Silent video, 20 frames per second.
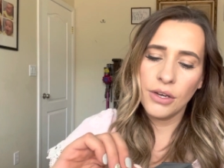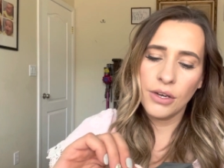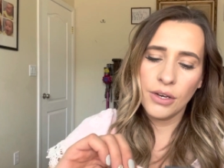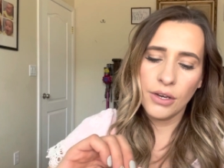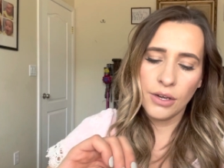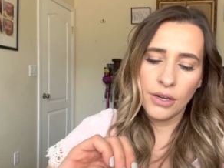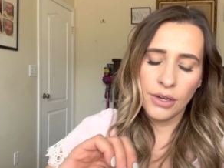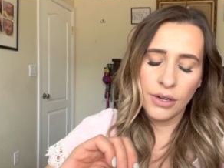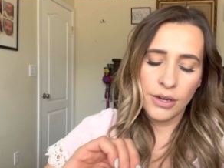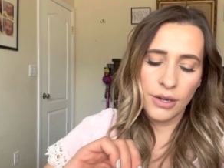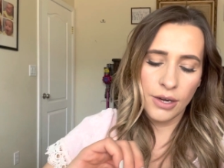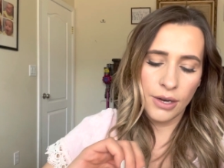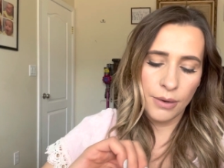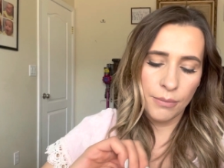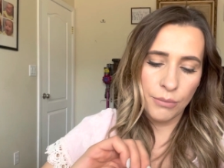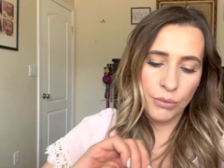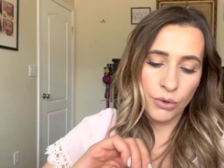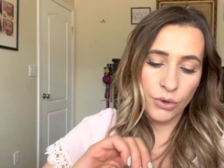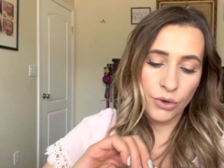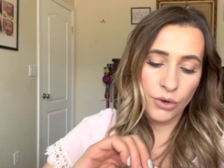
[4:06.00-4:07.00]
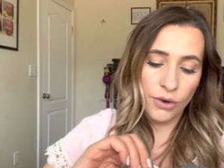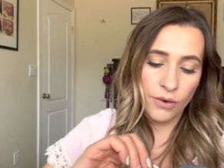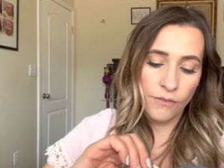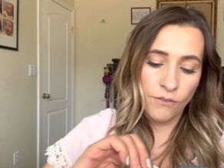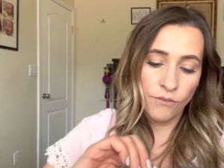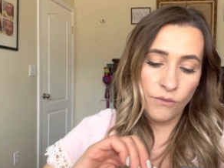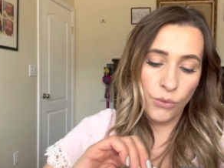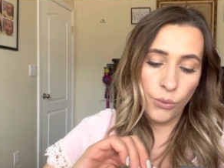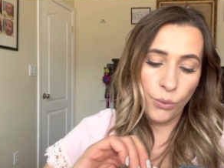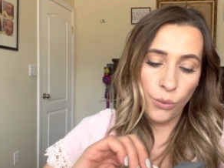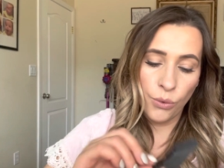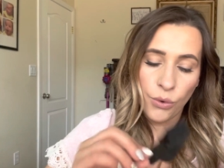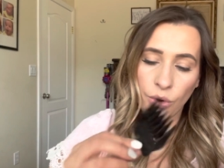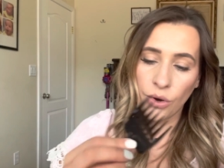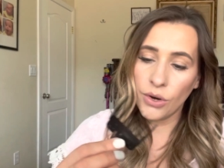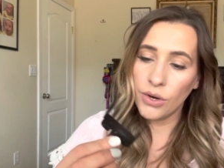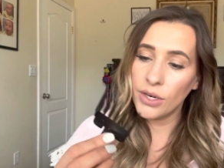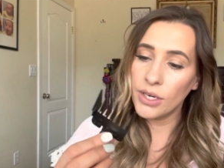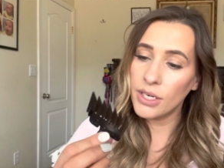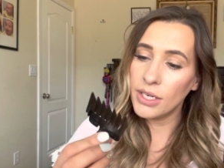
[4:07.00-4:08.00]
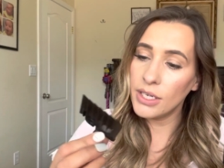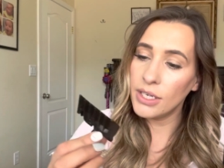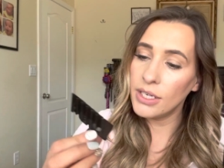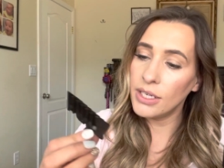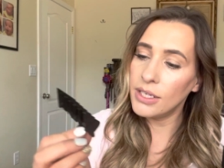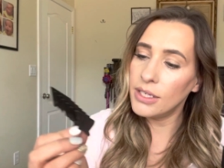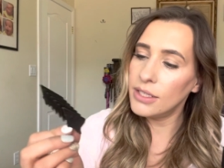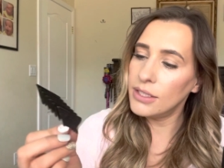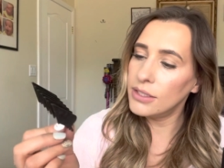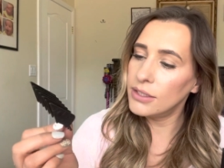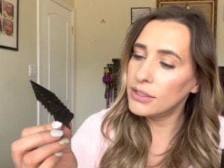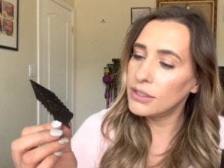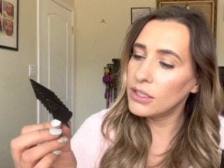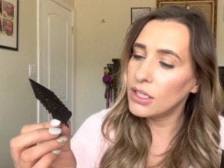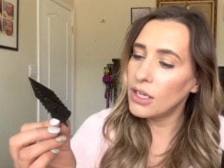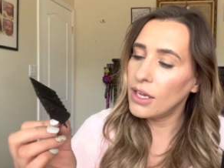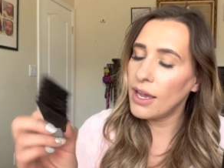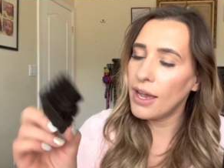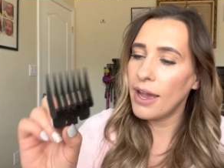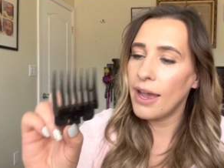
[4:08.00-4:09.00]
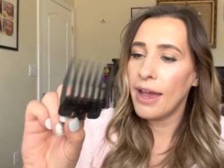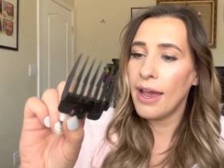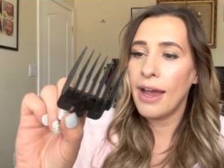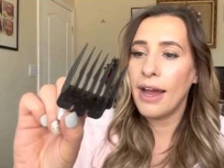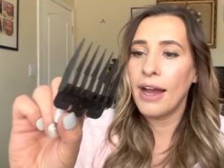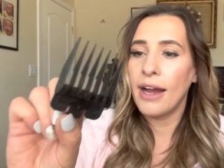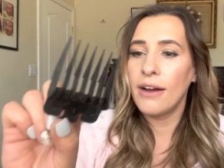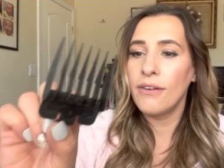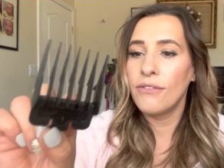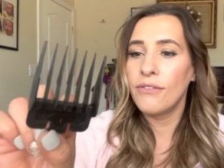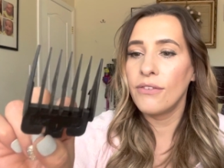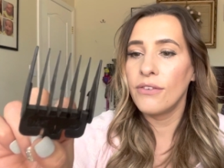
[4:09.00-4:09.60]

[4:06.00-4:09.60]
number four is a half